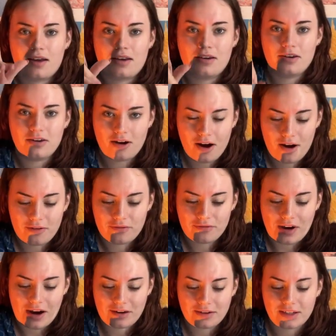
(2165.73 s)
Not
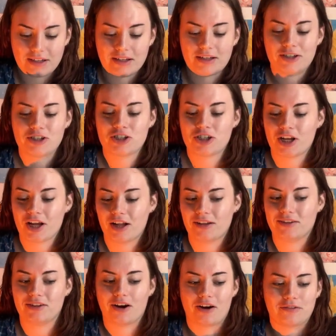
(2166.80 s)
very chill,
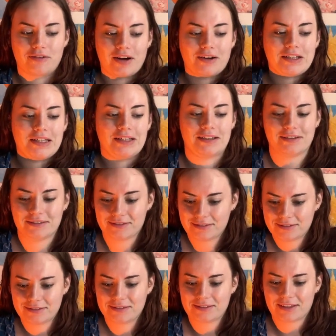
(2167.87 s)
not very
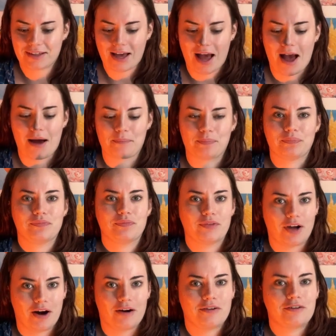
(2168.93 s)
calm,
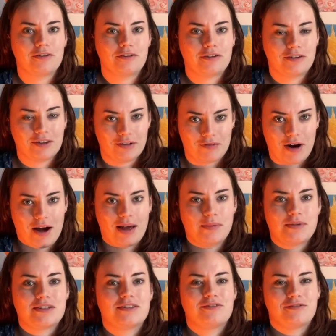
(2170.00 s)
not the
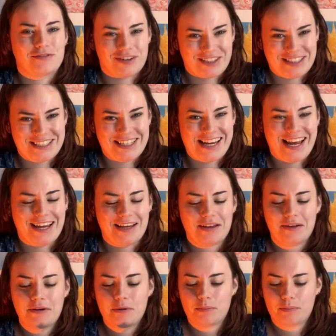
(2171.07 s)
vibes for today,
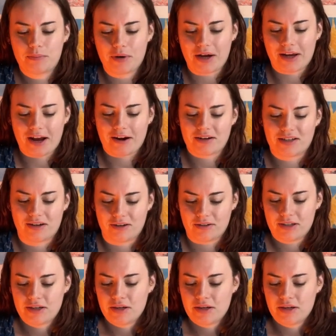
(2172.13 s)
but I carried on.